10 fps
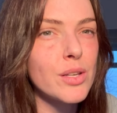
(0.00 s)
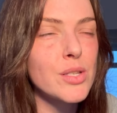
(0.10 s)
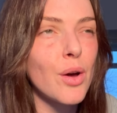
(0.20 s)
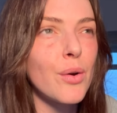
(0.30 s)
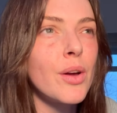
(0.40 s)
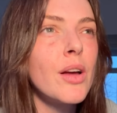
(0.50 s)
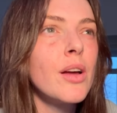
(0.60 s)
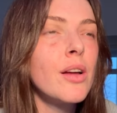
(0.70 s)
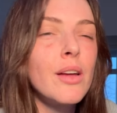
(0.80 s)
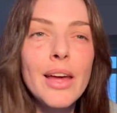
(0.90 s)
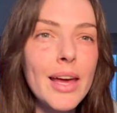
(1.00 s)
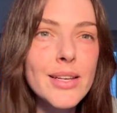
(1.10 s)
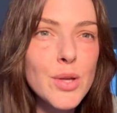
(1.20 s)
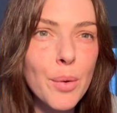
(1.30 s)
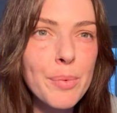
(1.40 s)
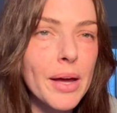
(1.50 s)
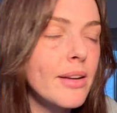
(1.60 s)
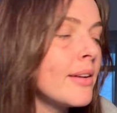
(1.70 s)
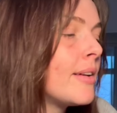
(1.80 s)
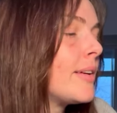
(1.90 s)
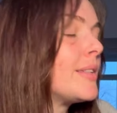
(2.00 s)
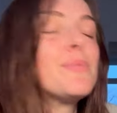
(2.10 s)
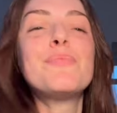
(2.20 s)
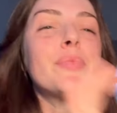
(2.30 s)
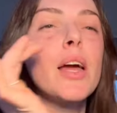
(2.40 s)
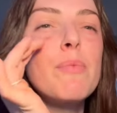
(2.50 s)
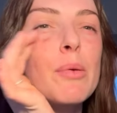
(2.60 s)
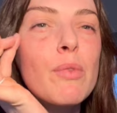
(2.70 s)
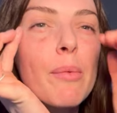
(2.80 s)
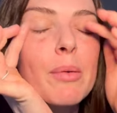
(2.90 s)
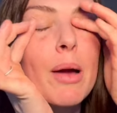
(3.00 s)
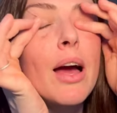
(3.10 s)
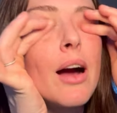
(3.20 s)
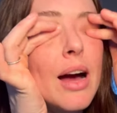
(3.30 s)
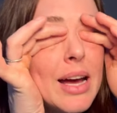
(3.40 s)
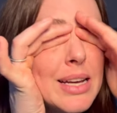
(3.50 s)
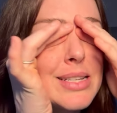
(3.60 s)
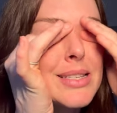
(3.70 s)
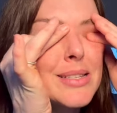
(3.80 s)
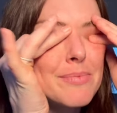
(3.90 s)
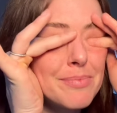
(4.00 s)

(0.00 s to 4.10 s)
So here's hoping. I've been rubbing my eyes.